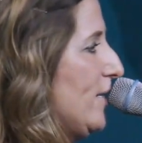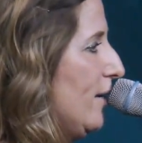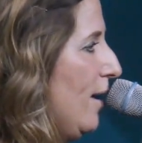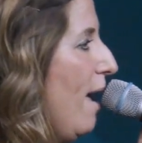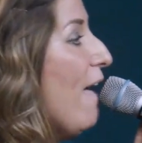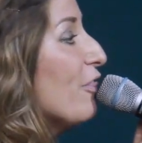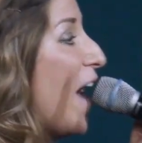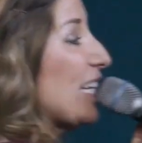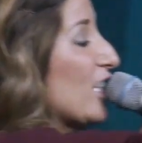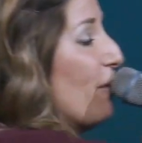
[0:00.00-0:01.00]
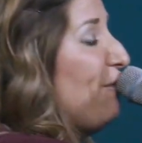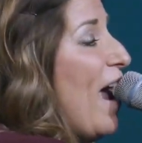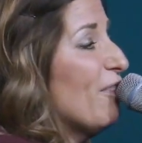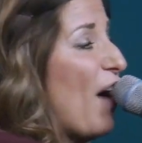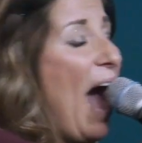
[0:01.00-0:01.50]
That's the
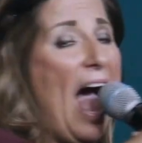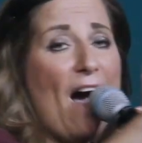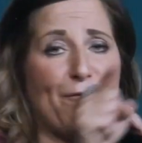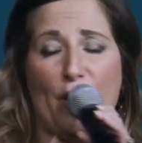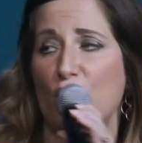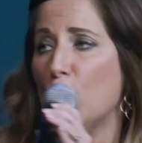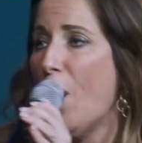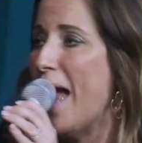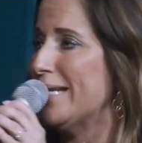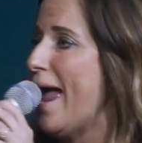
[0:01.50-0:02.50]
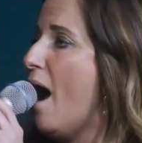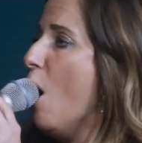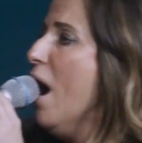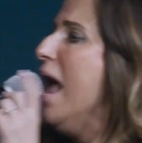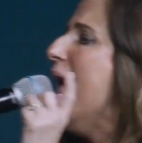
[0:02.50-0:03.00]
faith I have for you right now.
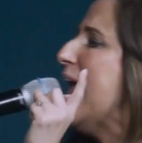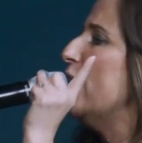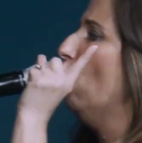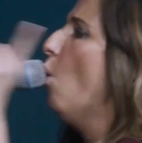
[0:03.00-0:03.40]
In